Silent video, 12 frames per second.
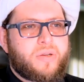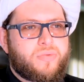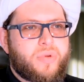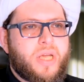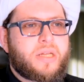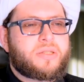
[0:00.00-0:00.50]

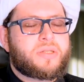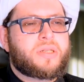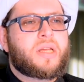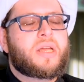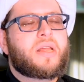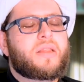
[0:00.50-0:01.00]
reached
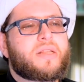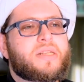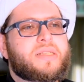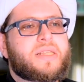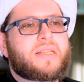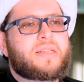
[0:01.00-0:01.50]
the
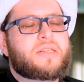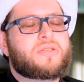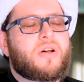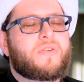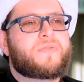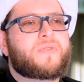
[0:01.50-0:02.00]
status
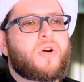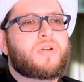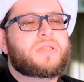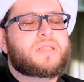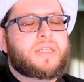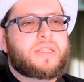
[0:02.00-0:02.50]
of
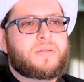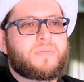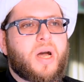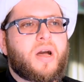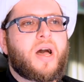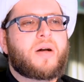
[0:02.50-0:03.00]
content,
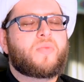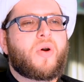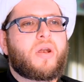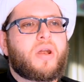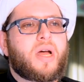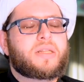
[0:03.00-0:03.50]
maqam
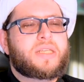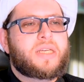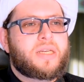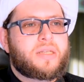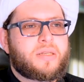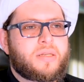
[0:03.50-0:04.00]

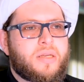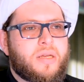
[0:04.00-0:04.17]
ar-radin,